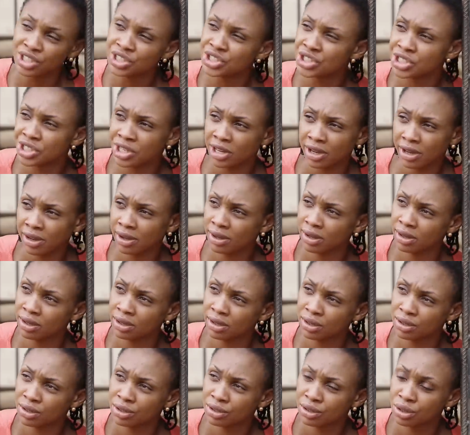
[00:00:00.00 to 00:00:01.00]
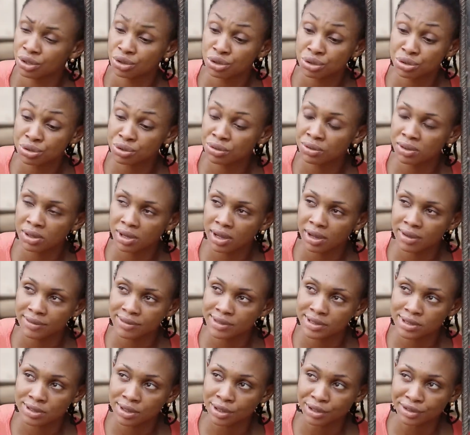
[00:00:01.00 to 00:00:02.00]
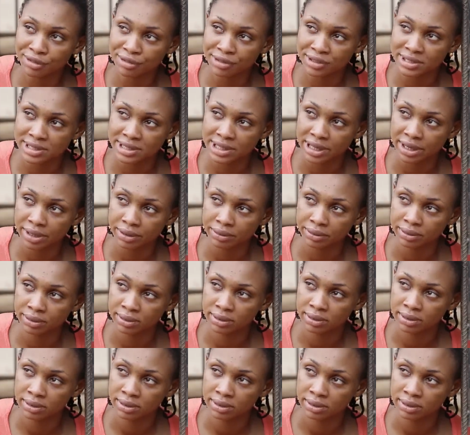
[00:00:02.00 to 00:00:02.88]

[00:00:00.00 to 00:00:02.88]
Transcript: Ichi, true love is not for sale.